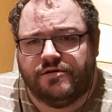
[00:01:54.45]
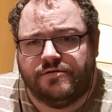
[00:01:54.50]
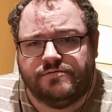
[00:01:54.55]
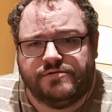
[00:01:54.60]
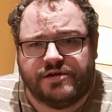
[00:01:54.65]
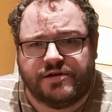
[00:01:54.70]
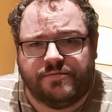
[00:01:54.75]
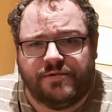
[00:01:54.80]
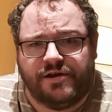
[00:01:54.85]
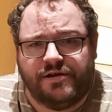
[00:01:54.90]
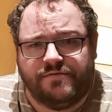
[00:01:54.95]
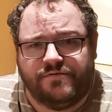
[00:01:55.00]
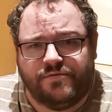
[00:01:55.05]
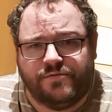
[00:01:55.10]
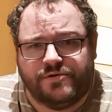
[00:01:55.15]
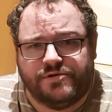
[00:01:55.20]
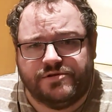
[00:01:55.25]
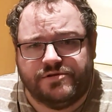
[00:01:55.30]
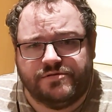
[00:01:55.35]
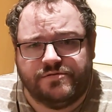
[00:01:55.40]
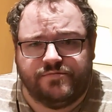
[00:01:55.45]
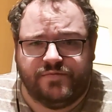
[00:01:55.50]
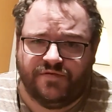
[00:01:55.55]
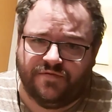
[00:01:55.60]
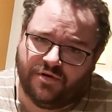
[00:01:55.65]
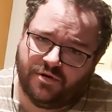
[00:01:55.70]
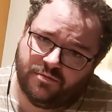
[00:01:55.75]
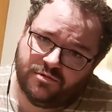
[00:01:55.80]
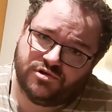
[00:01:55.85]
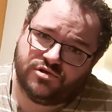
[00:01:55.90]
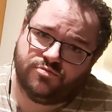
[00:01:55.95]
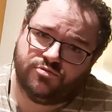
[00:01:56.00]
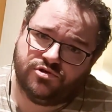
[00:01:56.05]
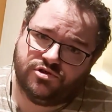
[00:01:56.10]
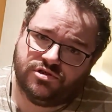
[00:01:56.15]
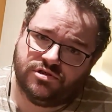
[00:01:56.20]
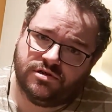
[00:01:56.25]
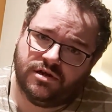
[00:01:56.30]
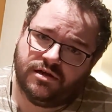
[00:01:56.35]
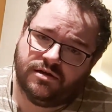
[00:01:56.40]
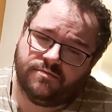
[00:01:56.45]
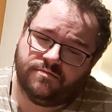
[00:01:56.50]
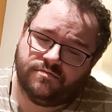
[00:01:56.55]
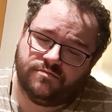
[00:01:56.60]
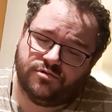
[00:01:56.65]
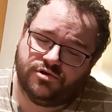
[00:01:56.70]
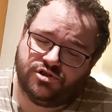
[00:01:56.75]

Check them out if you want to. Be very much appreciated.